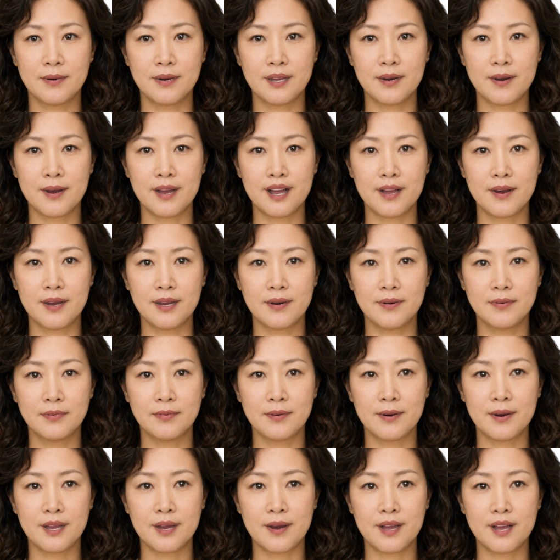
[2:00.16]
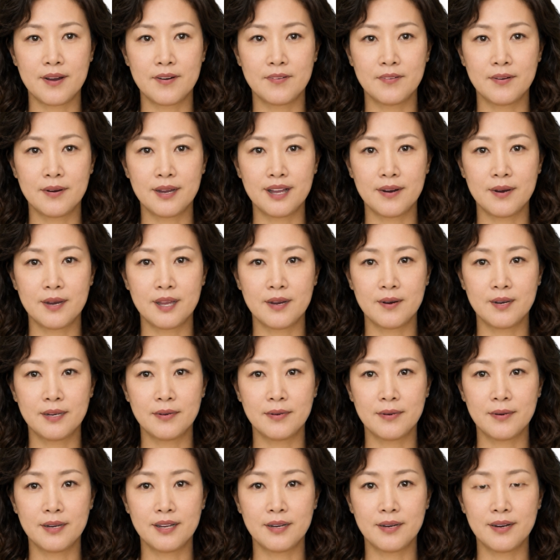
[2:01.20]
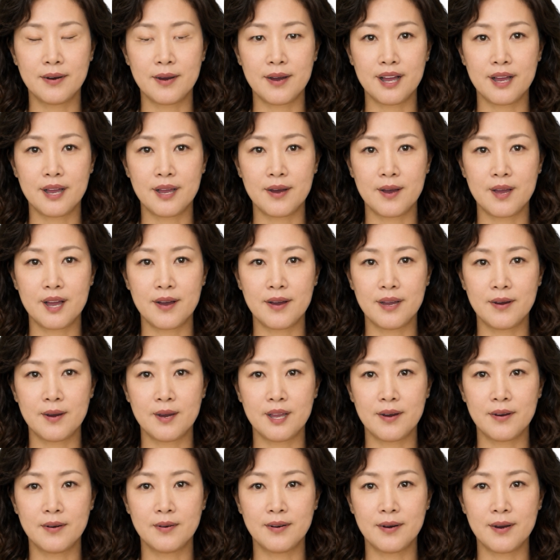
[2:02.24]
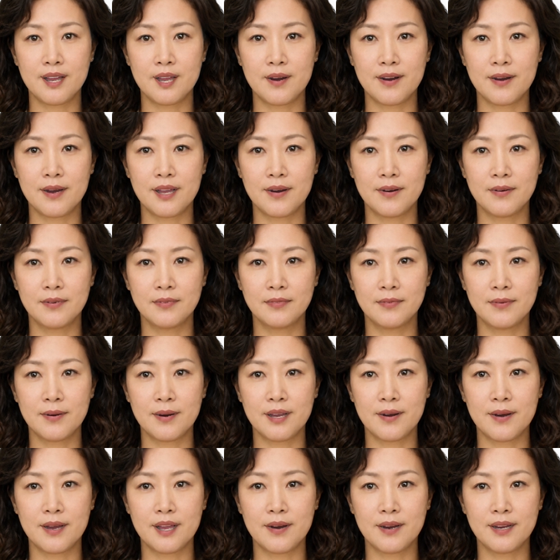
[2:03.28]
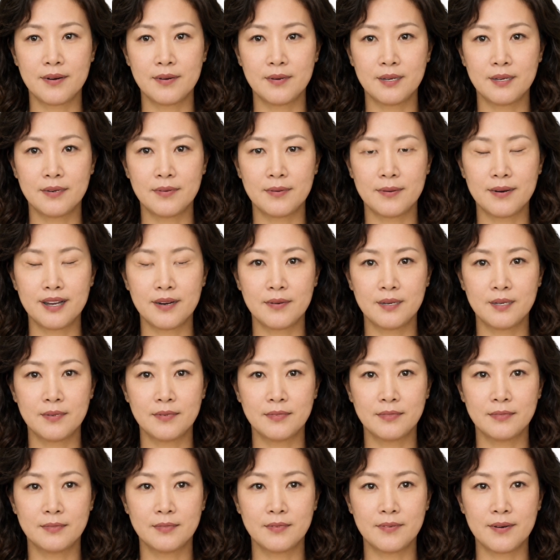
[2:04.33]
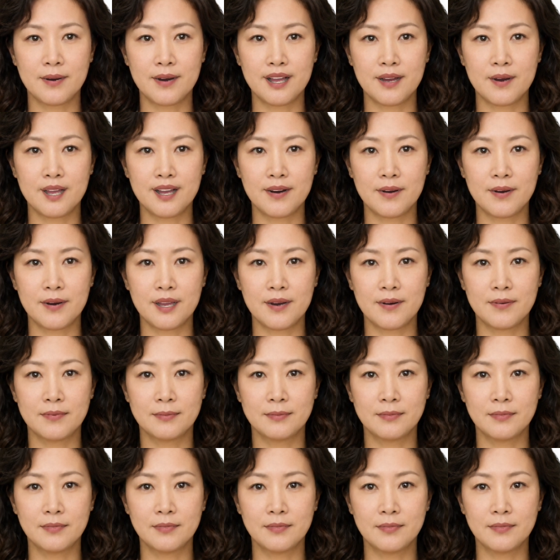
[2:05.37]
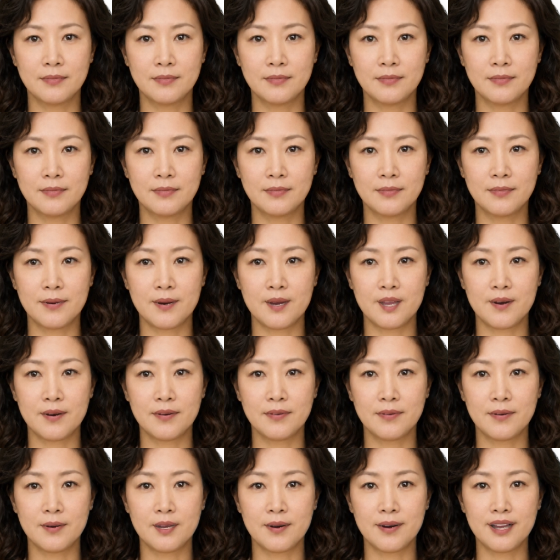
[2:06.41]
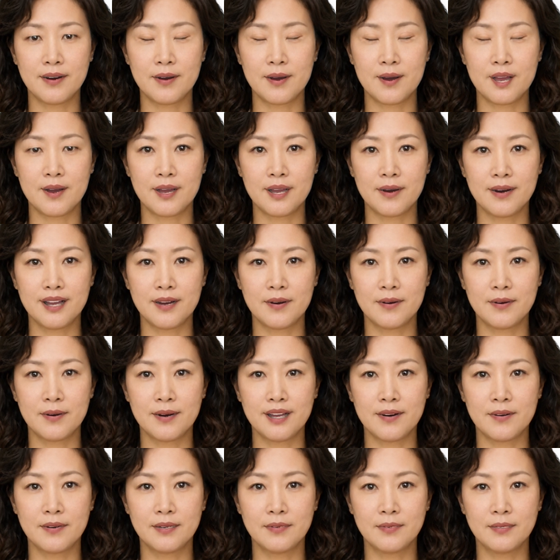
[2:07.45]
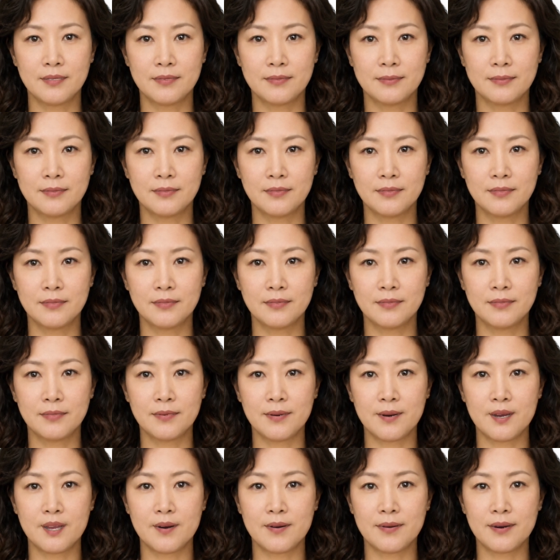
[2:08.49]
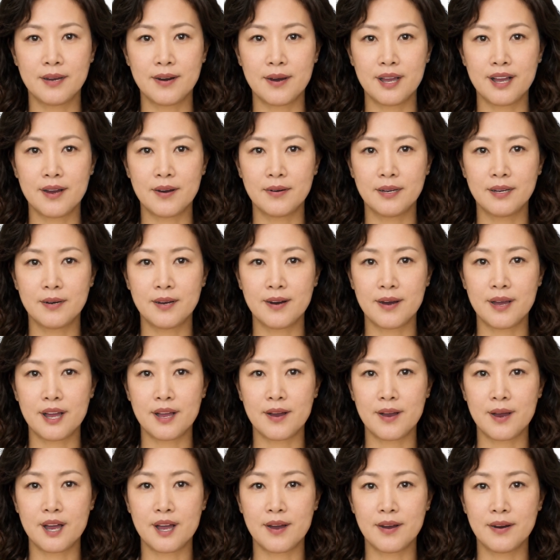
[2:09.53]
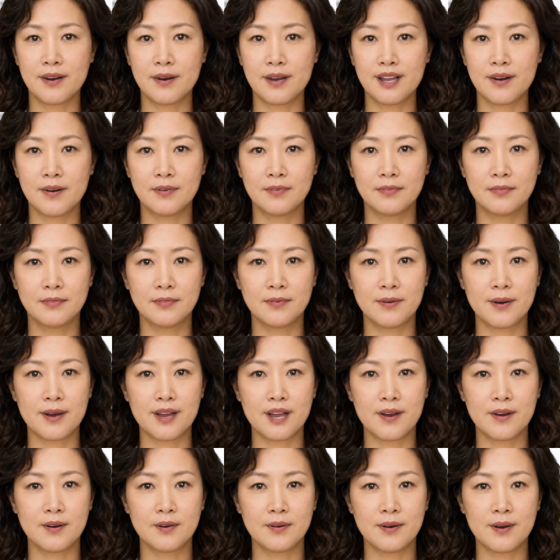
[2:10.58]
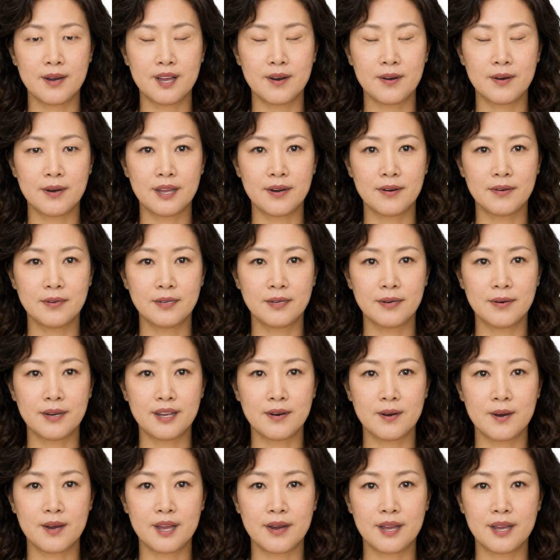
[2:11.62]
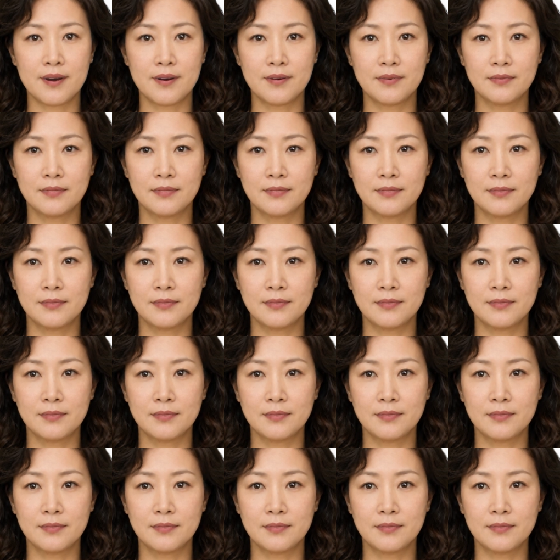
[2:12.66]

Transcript: the status, the conversation with the clinic and the quiet one with your designer, all on this one page, moving in real time. When everything about a case lives in one place, nobody has to reconstruct it later, and no question turns into a hunt.